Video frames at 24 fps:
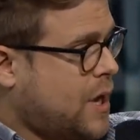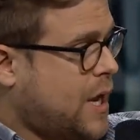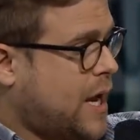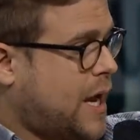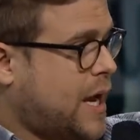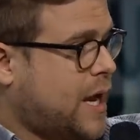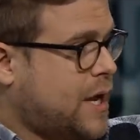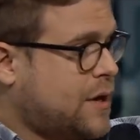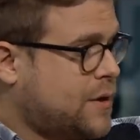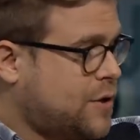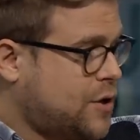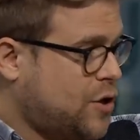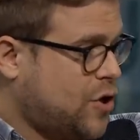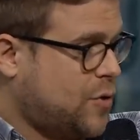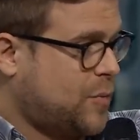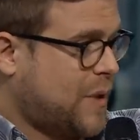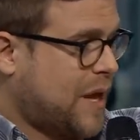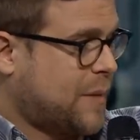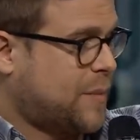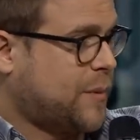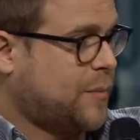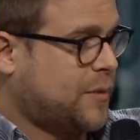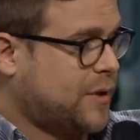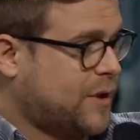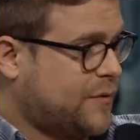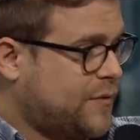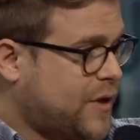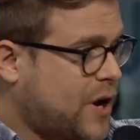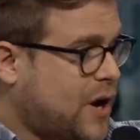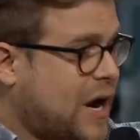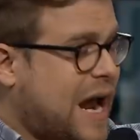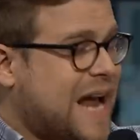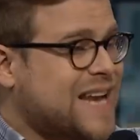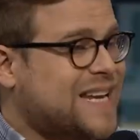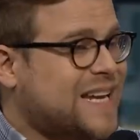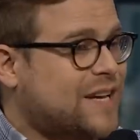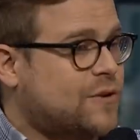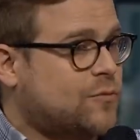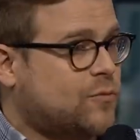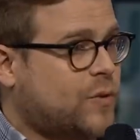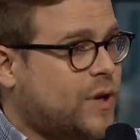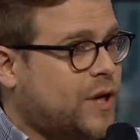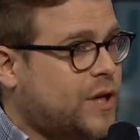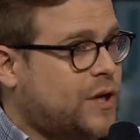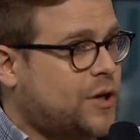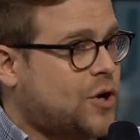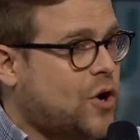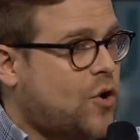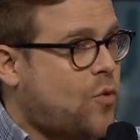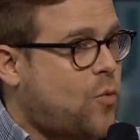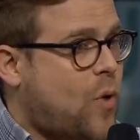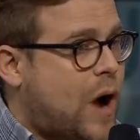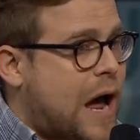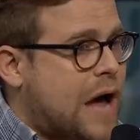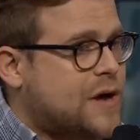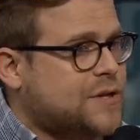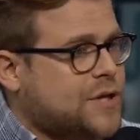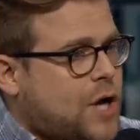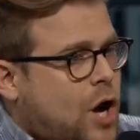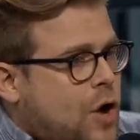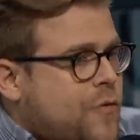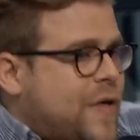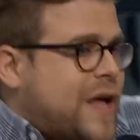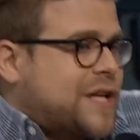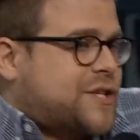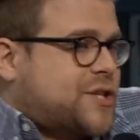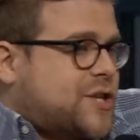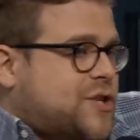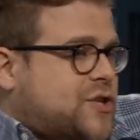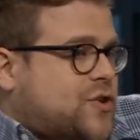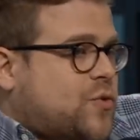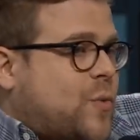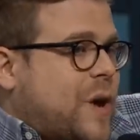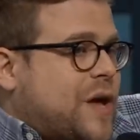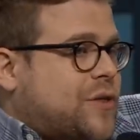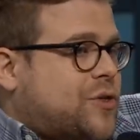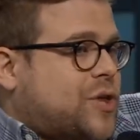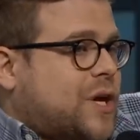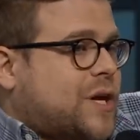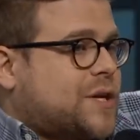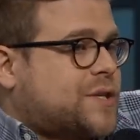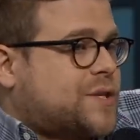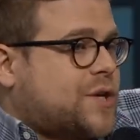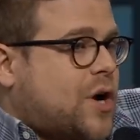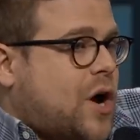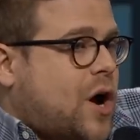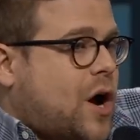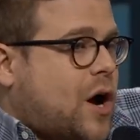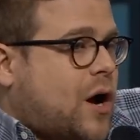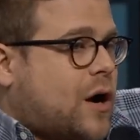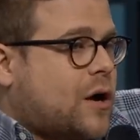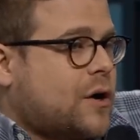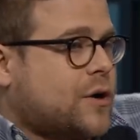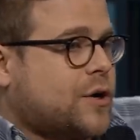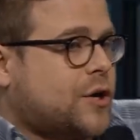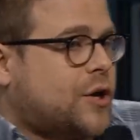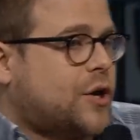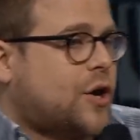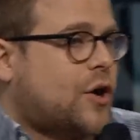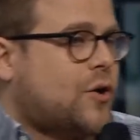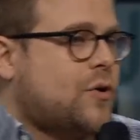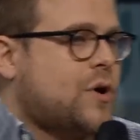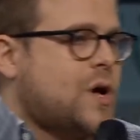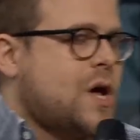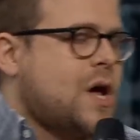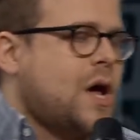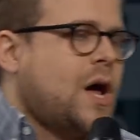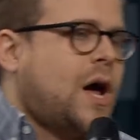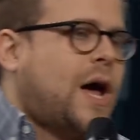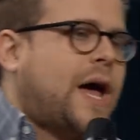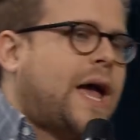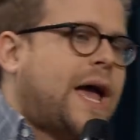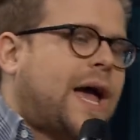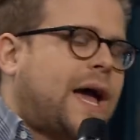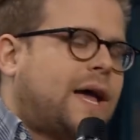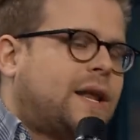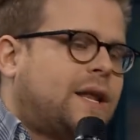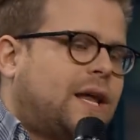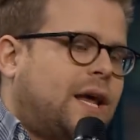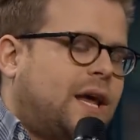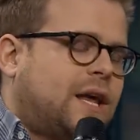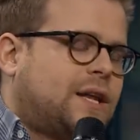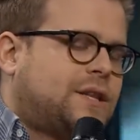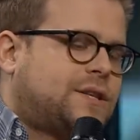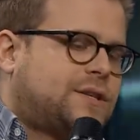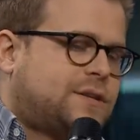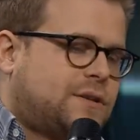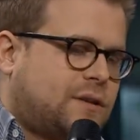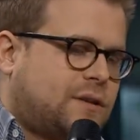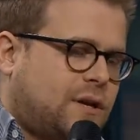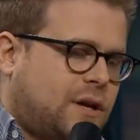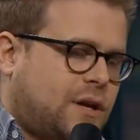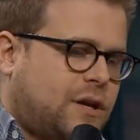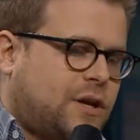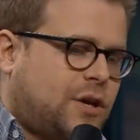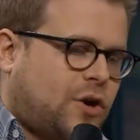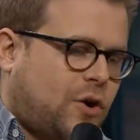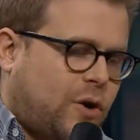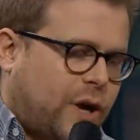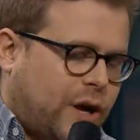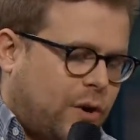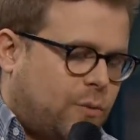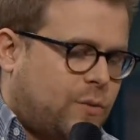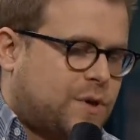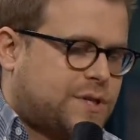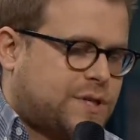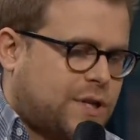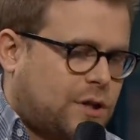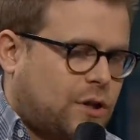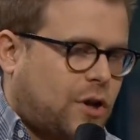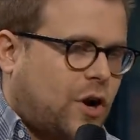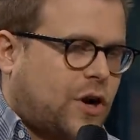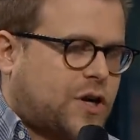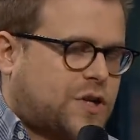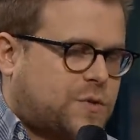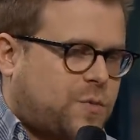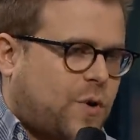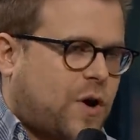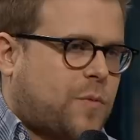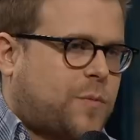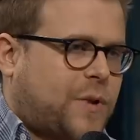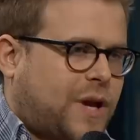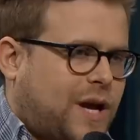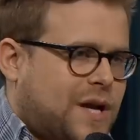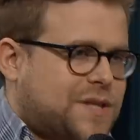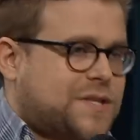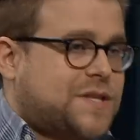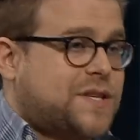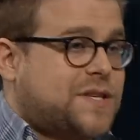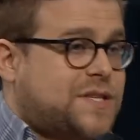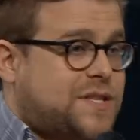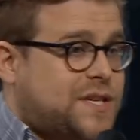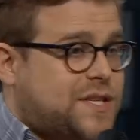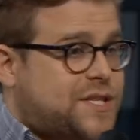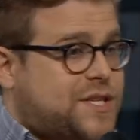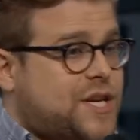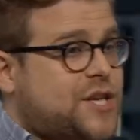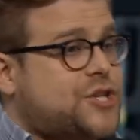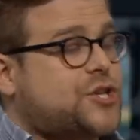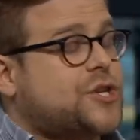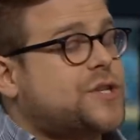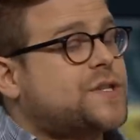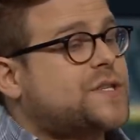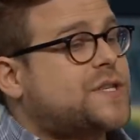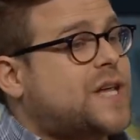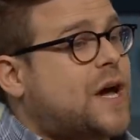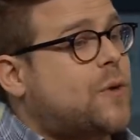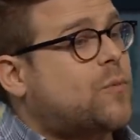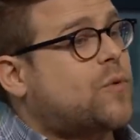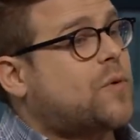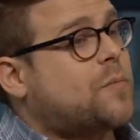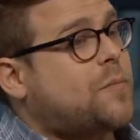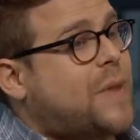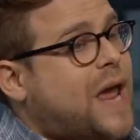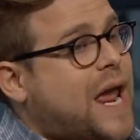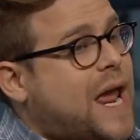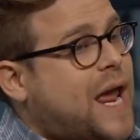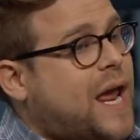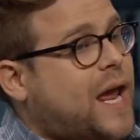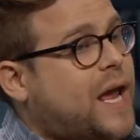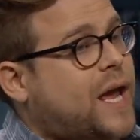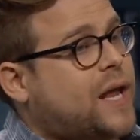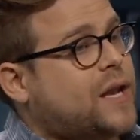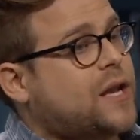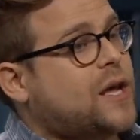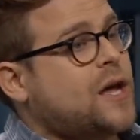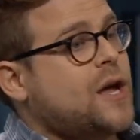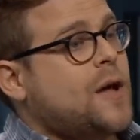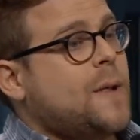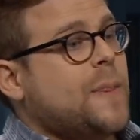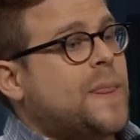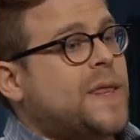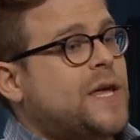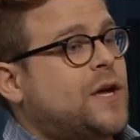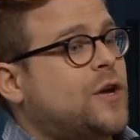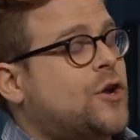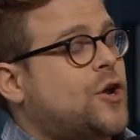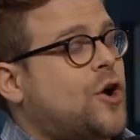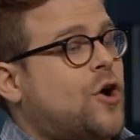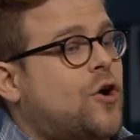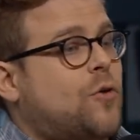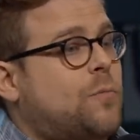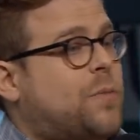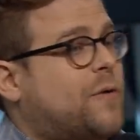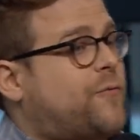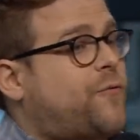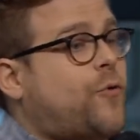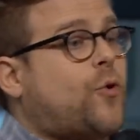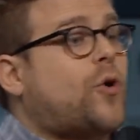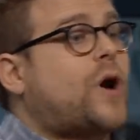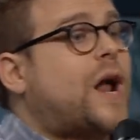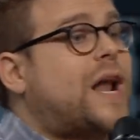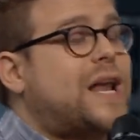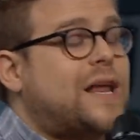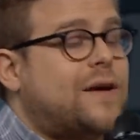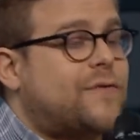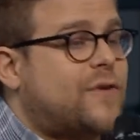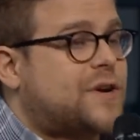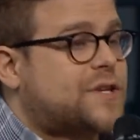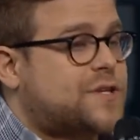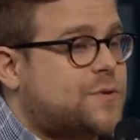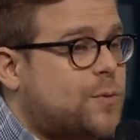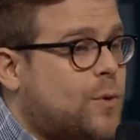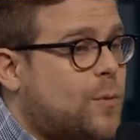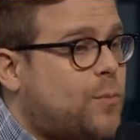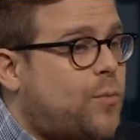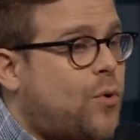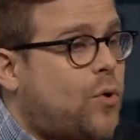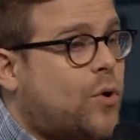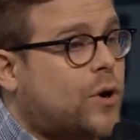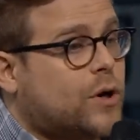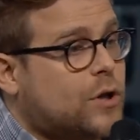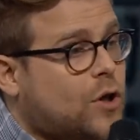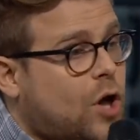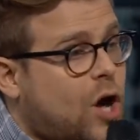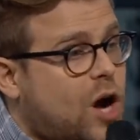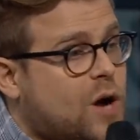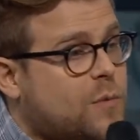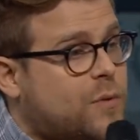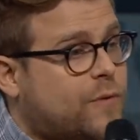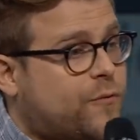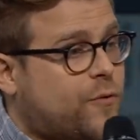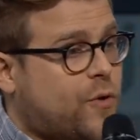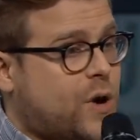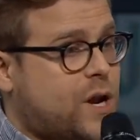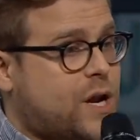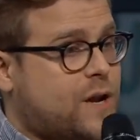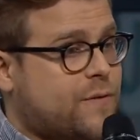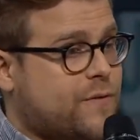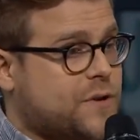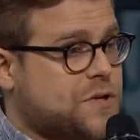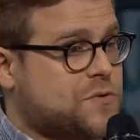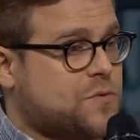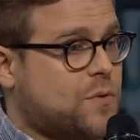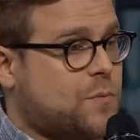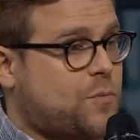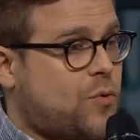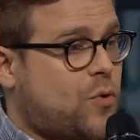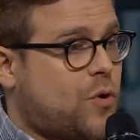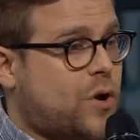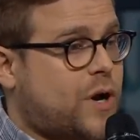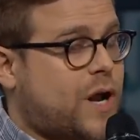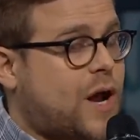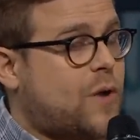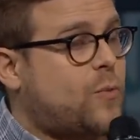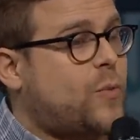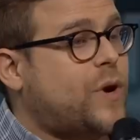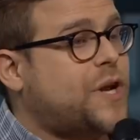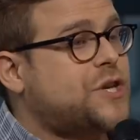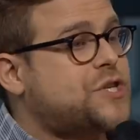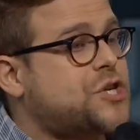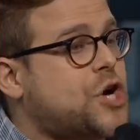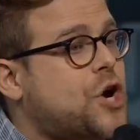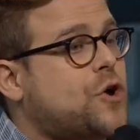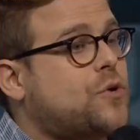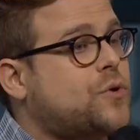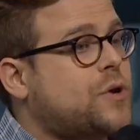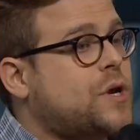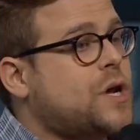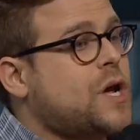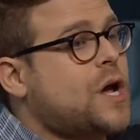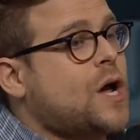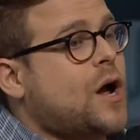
and, you know, black people live there, and I didn't really know why. I was, oh, that's just the way things are, you know? And it, uh, you know, it was in large part because these decisions that were made, you know, before any of us were born, long before any of us were born, and we don't